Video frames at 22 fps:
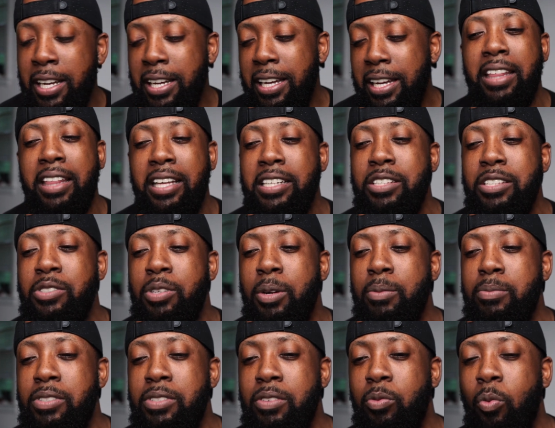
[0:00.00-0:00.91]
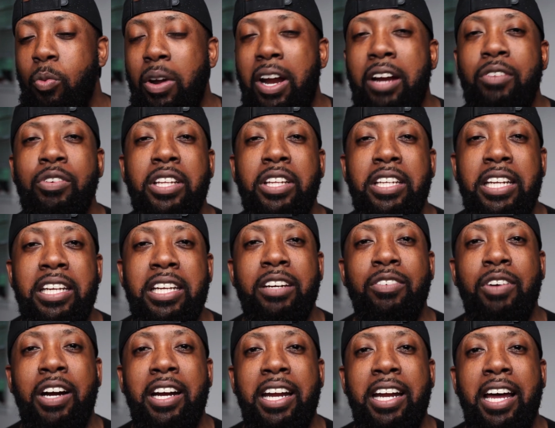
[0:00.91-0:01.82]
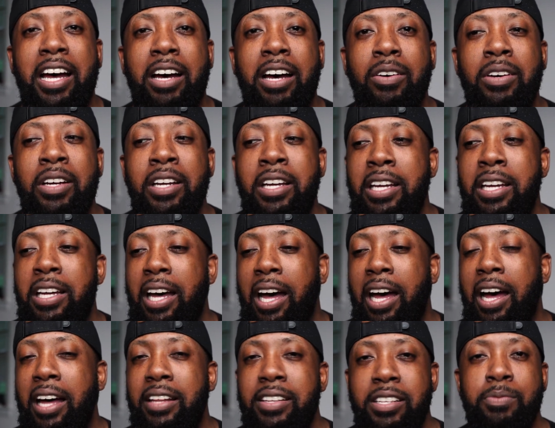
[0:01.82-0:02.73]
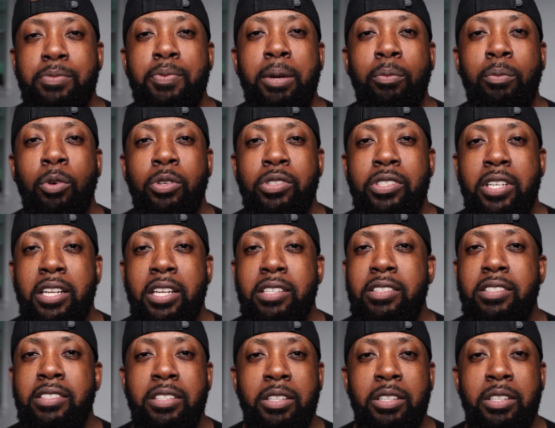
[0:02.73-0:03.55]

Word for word: I think in terms of what I really needed right now, uh, this made more sense.